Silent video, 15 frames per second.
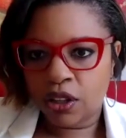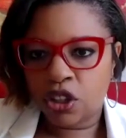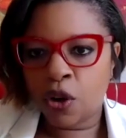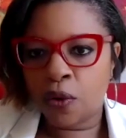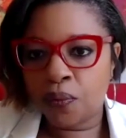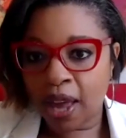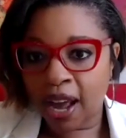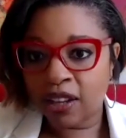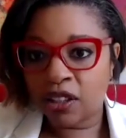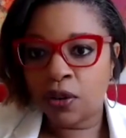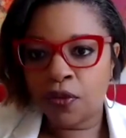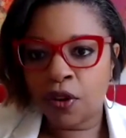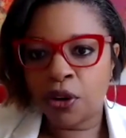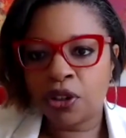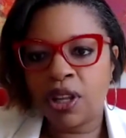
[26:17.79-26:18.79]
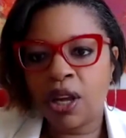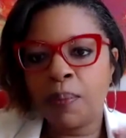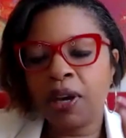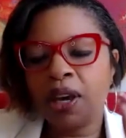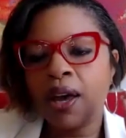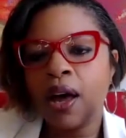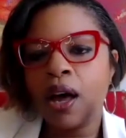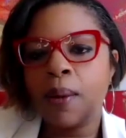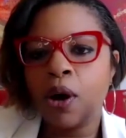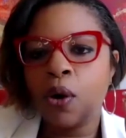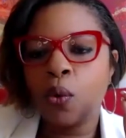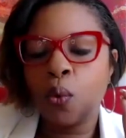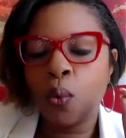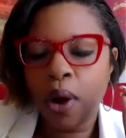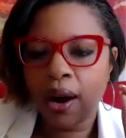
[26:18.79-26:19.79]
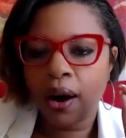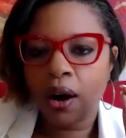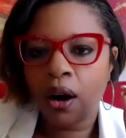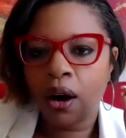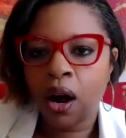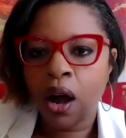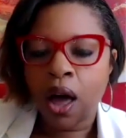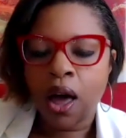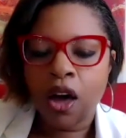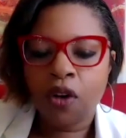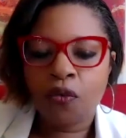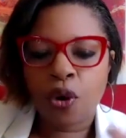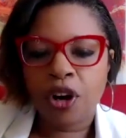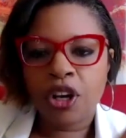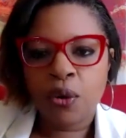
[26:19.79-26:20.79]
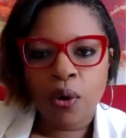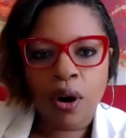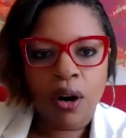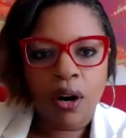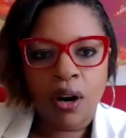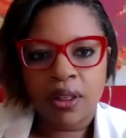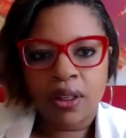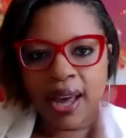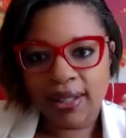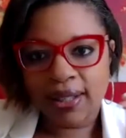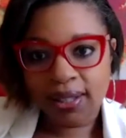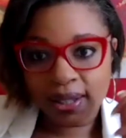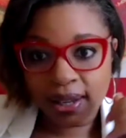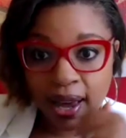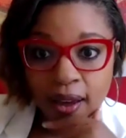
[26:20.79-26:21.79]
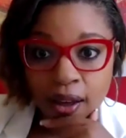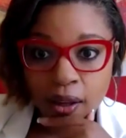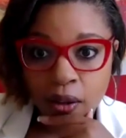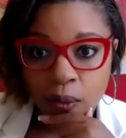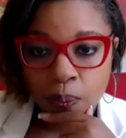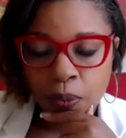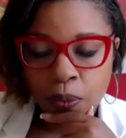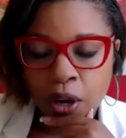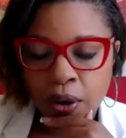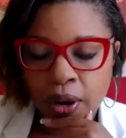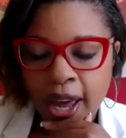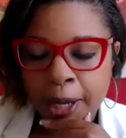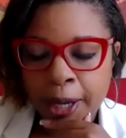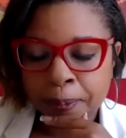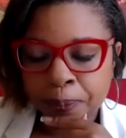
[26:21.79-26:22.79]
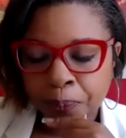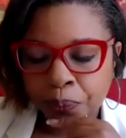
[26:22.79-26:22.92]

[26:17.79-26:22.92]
So that's the first thing. Become aware of where you are on that scale. Okay.